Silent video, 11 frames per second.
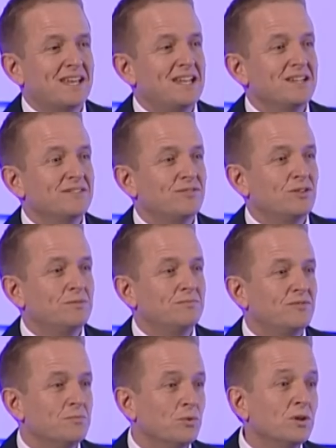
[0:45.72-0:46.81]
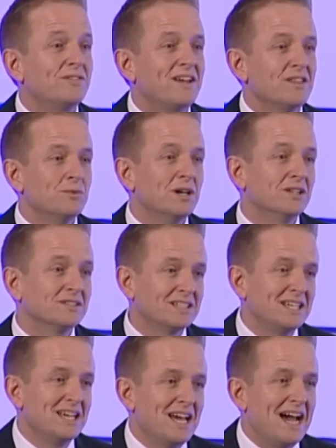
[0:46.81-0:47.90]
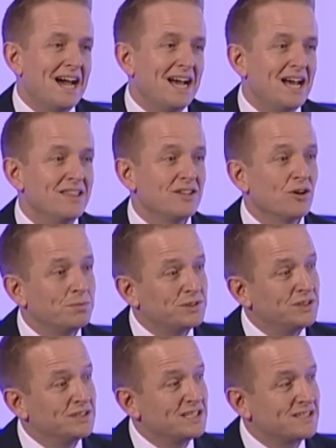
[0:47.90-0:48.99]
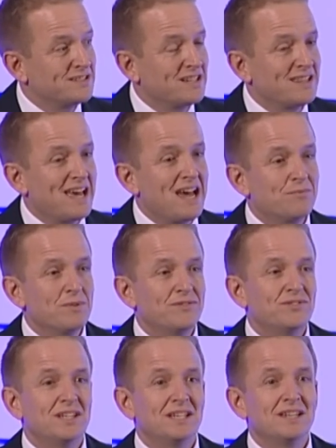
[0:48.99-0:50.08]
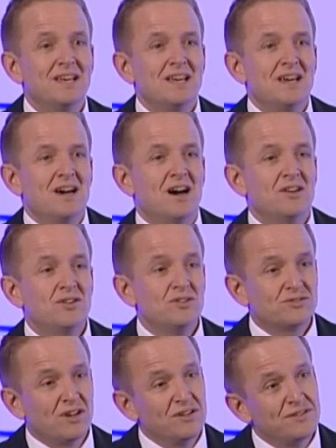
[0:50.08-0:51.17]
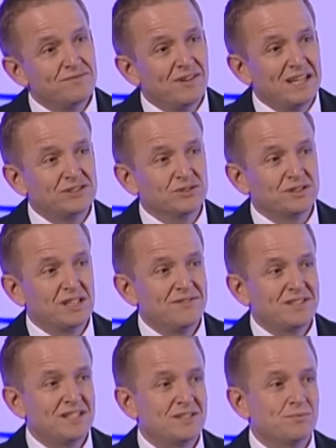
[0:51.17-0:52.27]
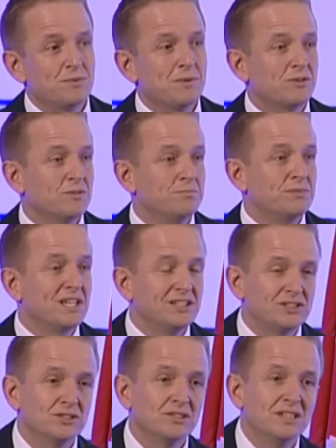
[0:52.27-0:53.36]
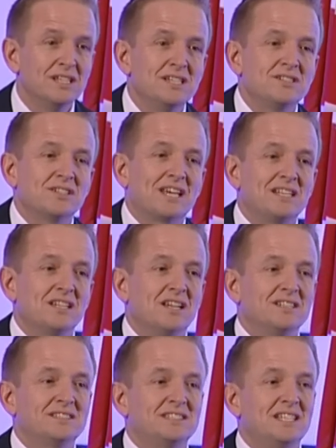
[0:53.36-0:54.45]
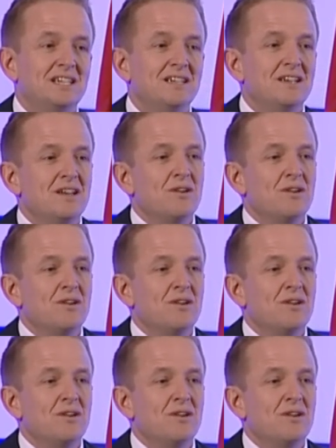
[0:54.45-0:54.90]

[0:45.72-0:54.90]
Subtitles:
Kenya from all around the world and the opportunities that are there. And we've seen huge growth in financial services. We welcomed Prudential to Kenya last year.